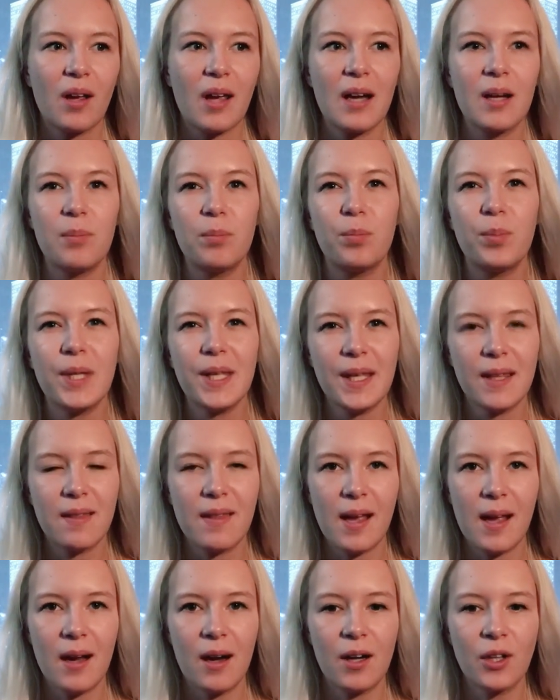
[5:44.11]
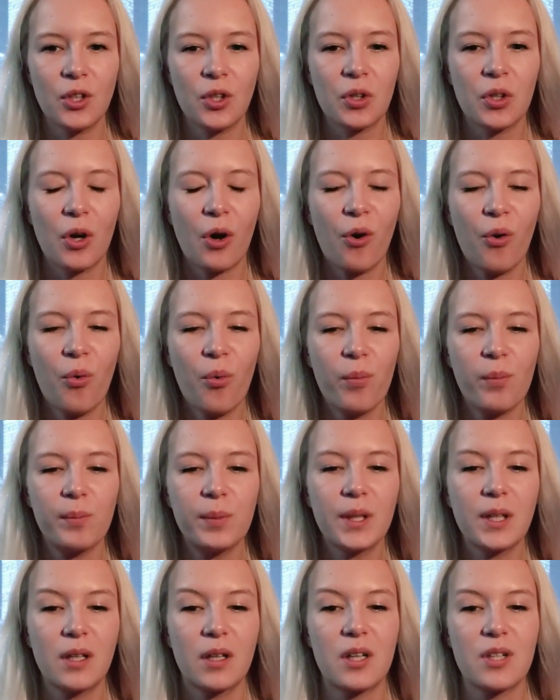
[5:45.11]
kind of be there, you know,
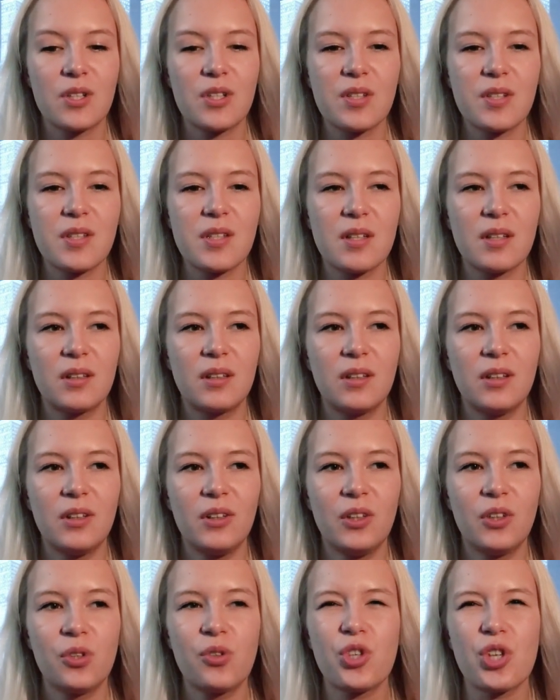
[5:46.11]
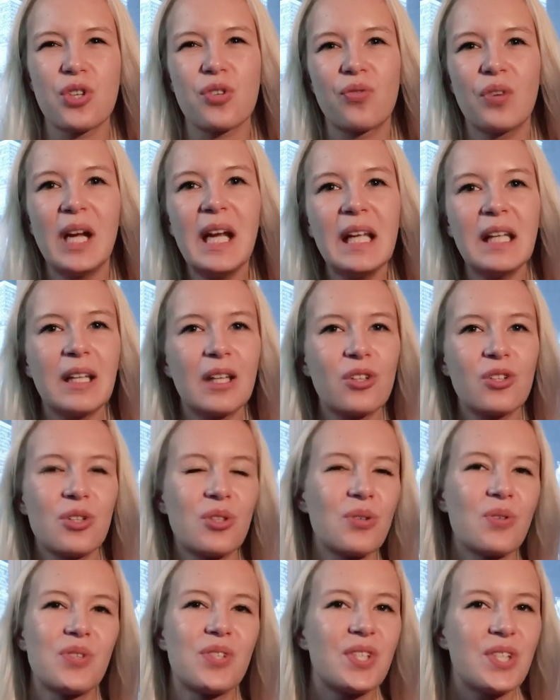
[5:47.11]
because you just really need
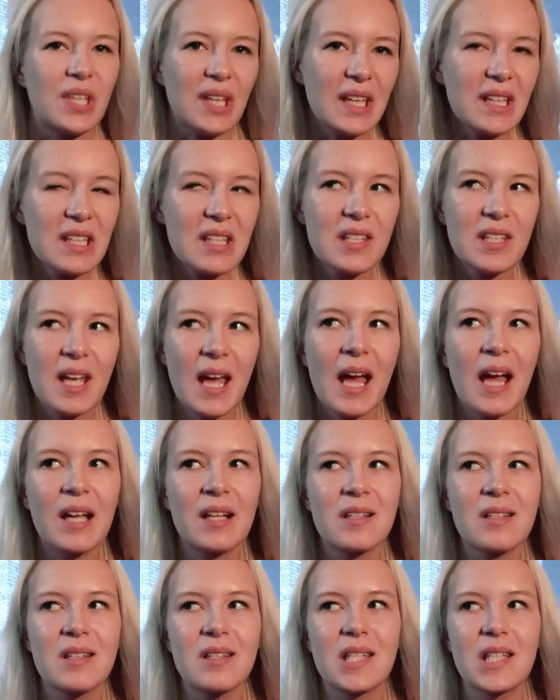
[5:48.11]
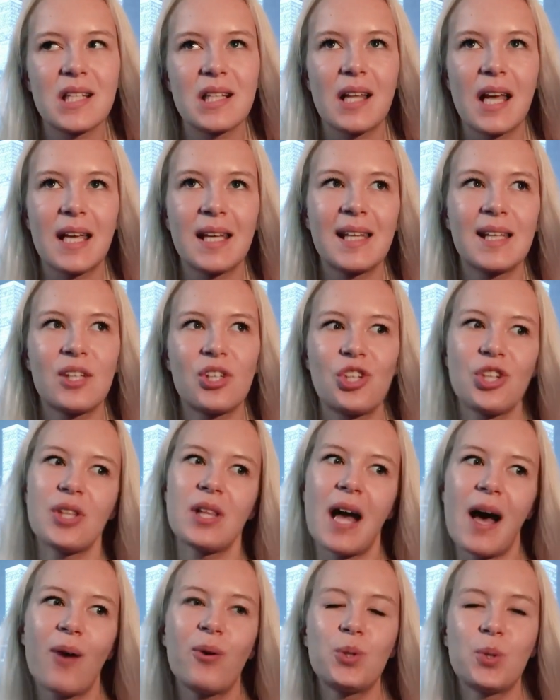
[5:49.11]
to sit and like
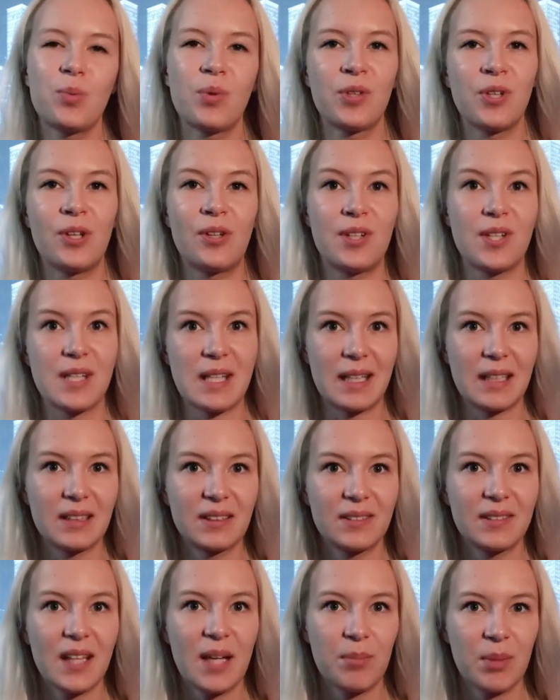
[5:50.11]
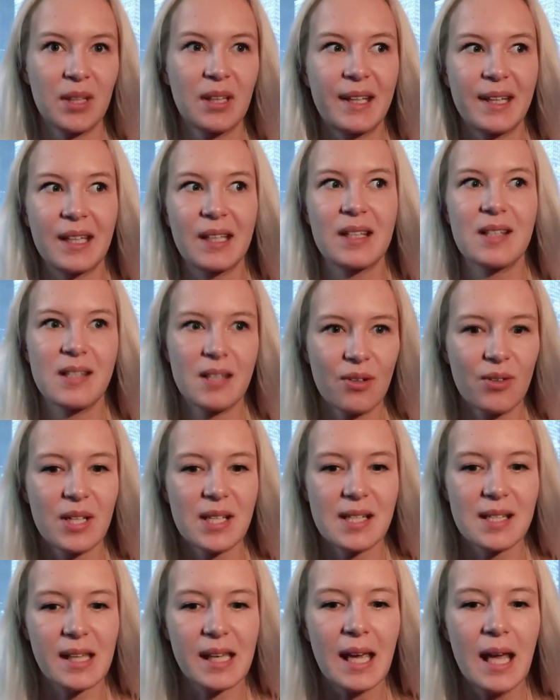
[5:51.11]
chill out with yourself. I mean, like
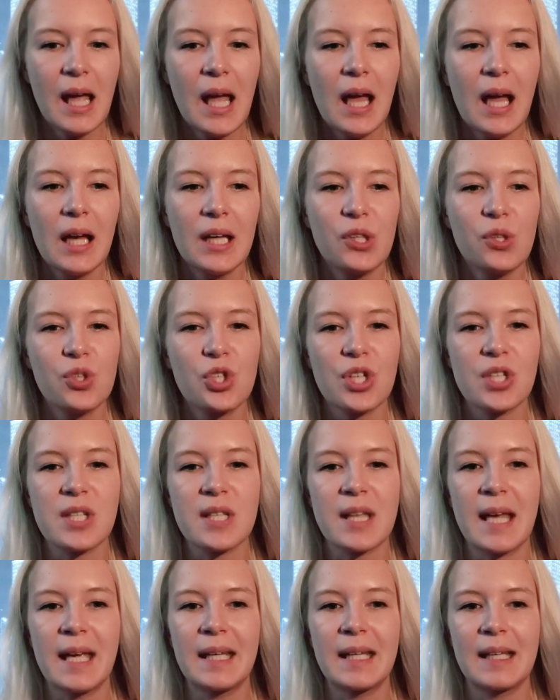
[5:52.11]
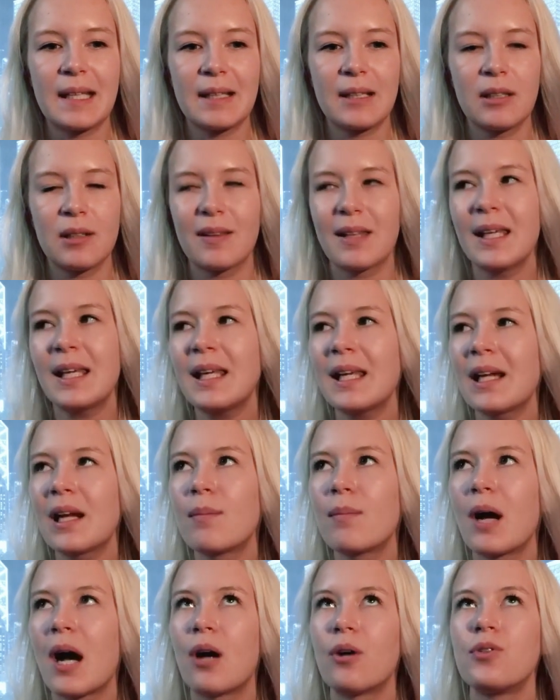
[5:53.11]
seriously, you just like thinking
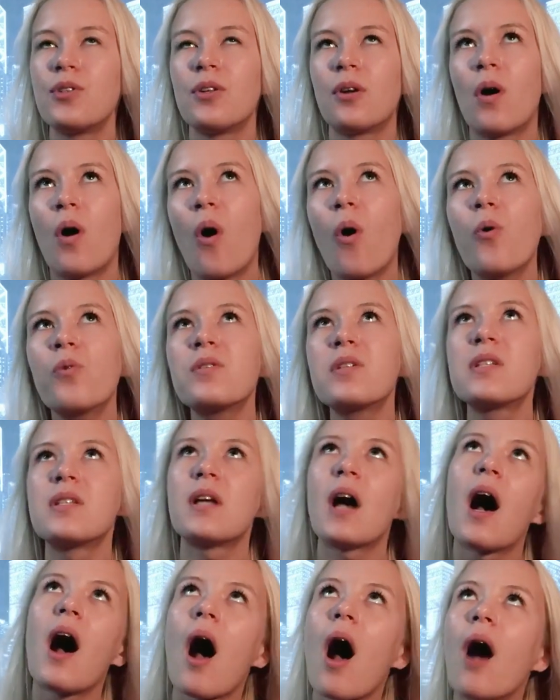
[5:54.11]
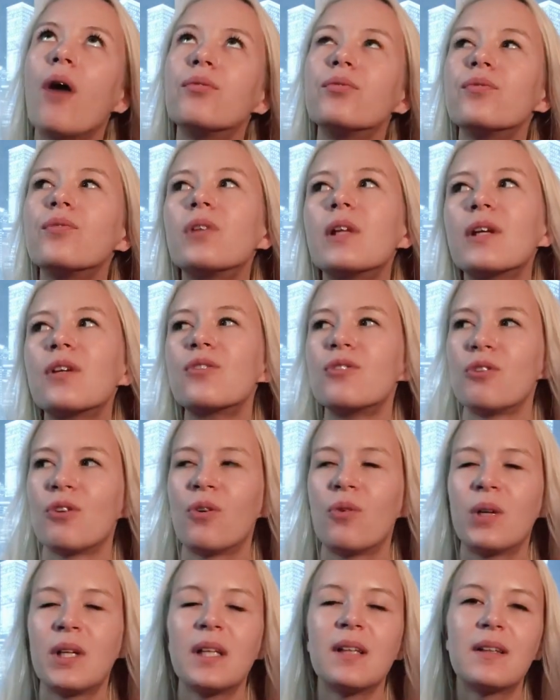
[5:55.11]
about your own stuff, like
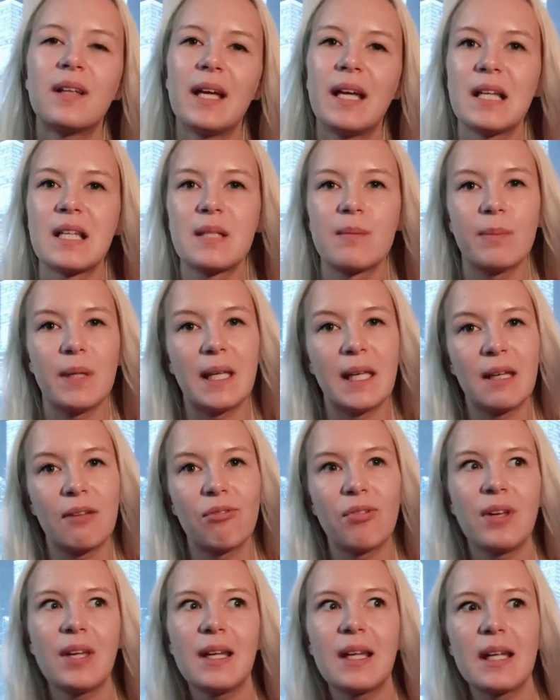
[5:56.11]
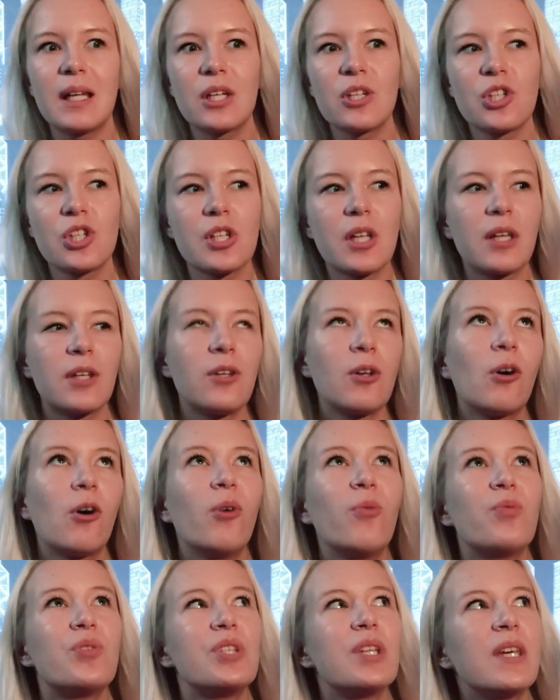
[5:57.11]
during the speaking Finnish, like your
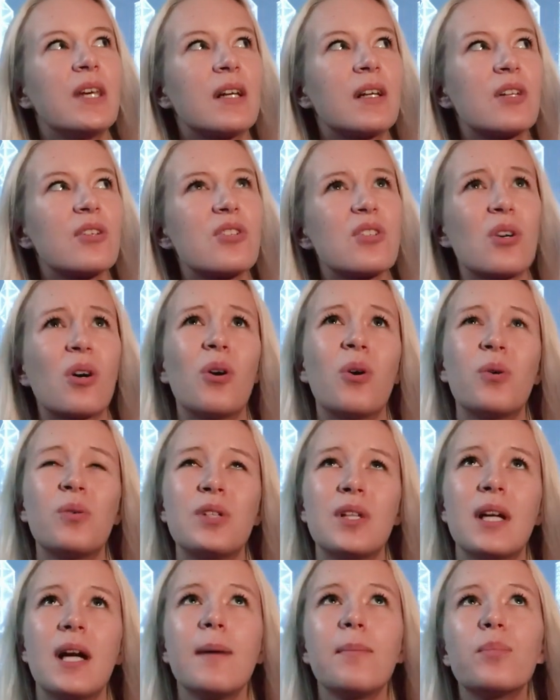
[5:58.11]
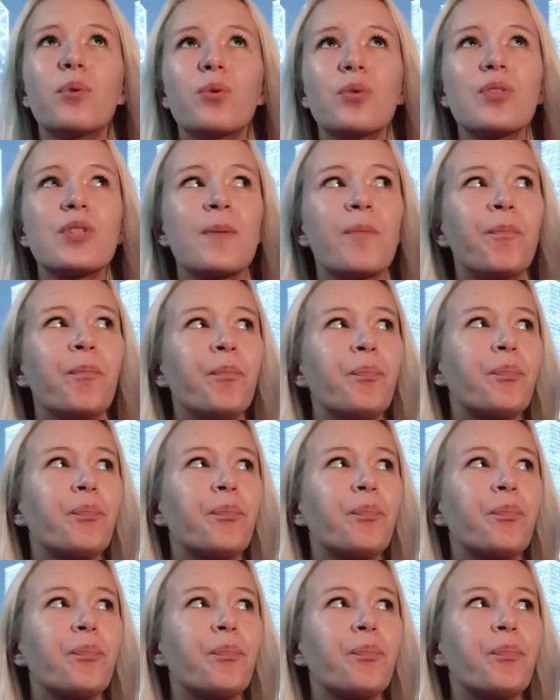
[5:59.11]
own deals. Oh, did I put